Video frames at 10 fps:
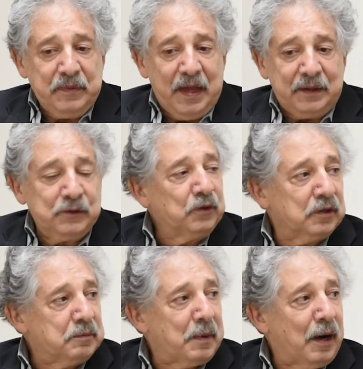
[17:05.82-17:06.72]
that
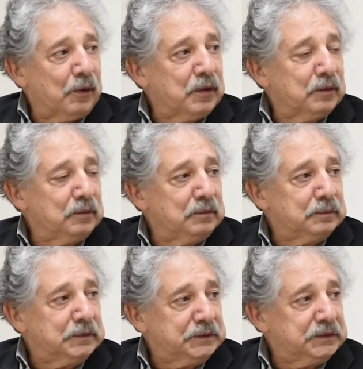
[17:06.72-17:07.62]
nuclear power
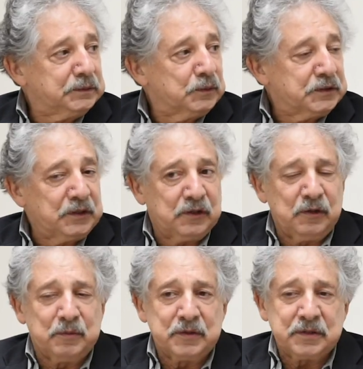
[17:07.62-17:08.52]
was in
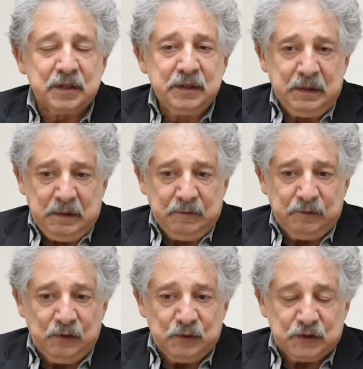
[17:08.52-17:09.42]
Cuba's
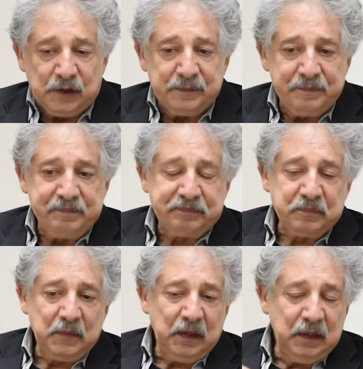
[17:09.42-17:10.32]
future.
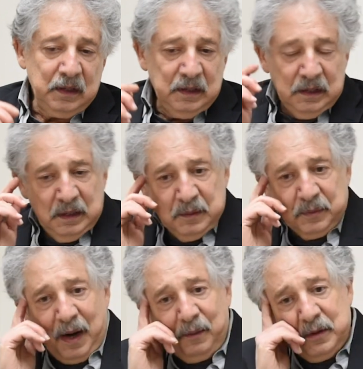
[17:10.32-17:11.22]

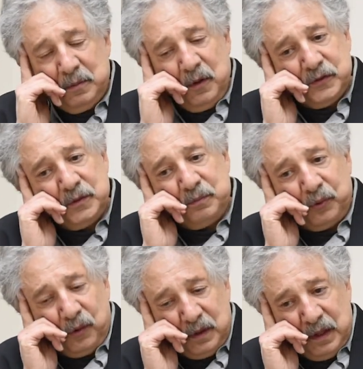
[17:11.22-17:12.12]
Probably the most
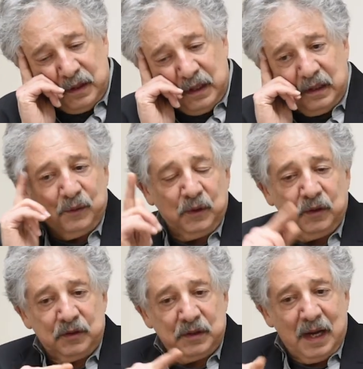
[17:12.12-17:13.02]
important thing that we
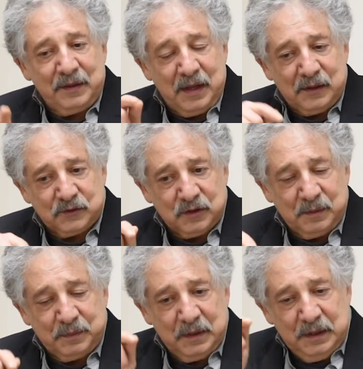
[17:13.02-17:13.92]
learned on that
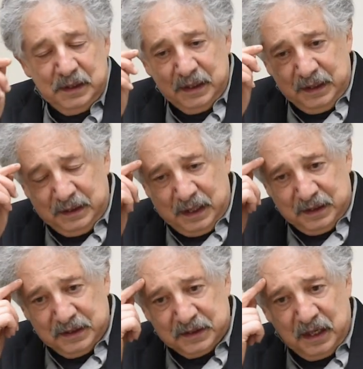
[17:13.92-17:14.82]
trip in our
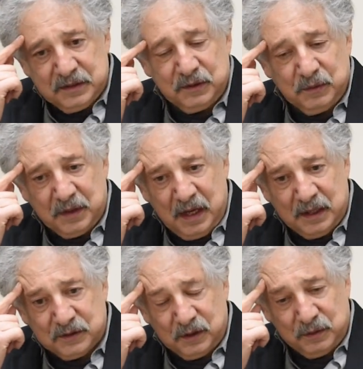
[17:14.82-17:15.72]
discussion with
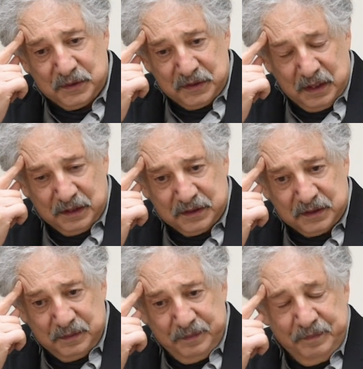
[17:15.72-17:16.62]
Castro was this.